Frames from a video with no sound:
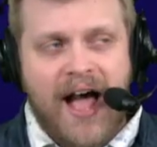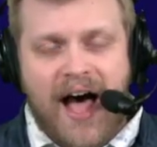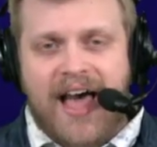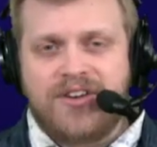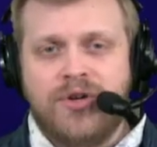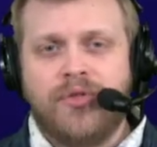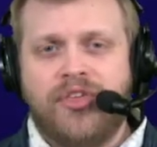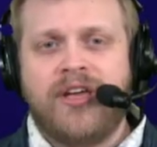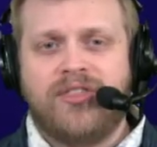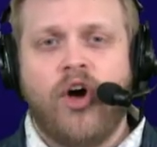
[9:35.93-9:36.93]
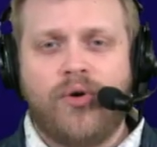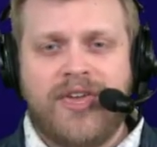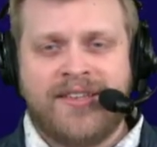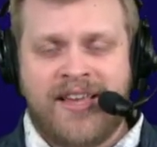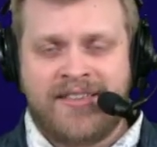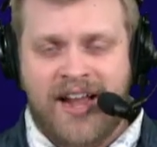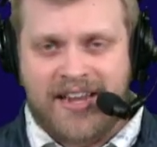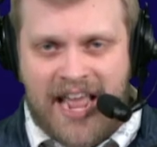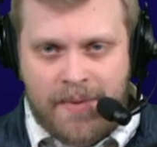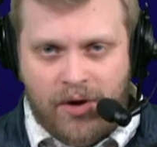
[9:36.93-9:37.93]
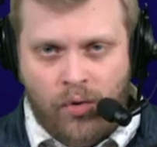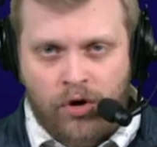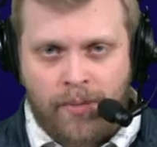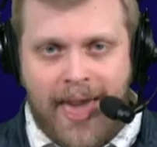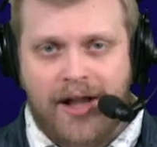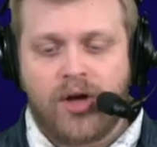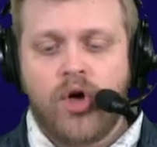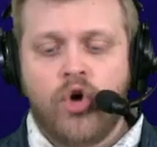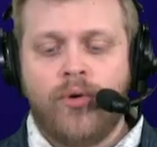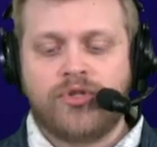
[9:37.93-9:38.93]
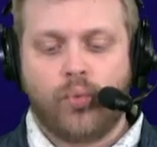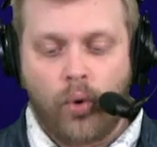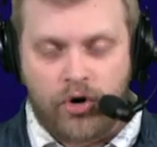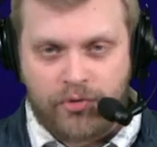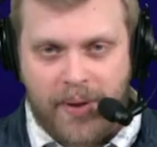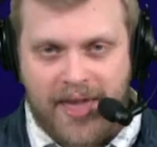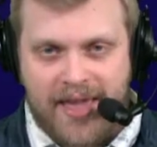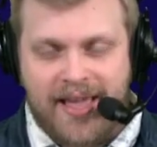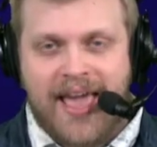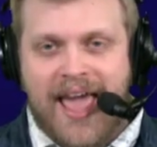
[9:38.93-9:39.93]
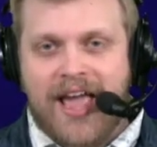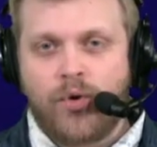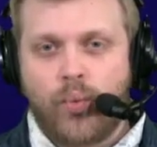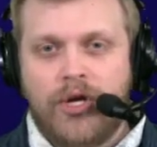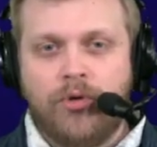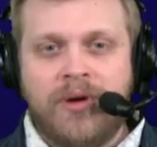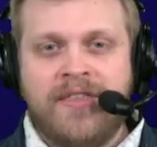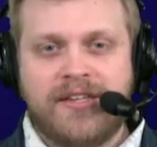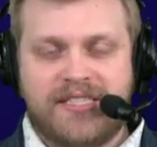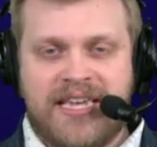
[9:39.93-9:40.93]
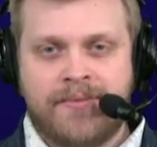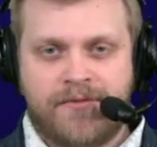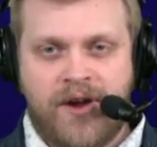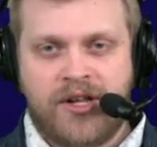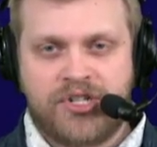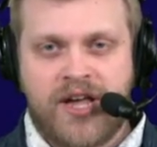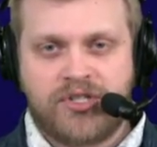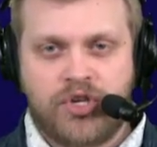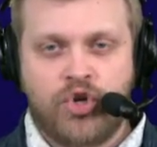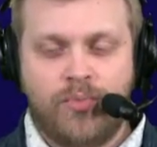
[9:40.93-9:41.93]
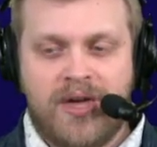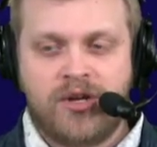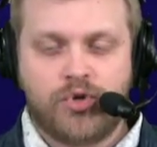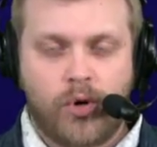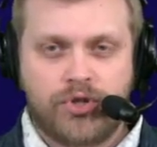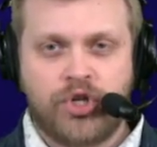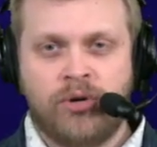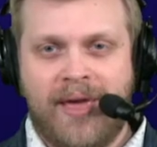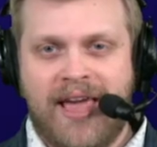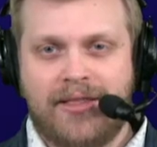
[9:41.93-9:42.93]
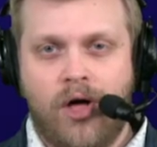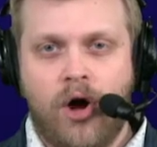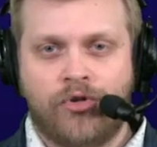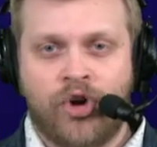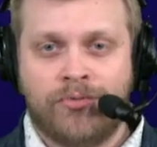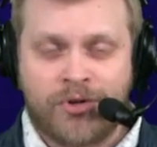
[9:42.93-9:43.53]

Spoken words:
I do think, though, he is a dynamic quarterback who is worth paying and will be this team's franchise QB short-term and long-term.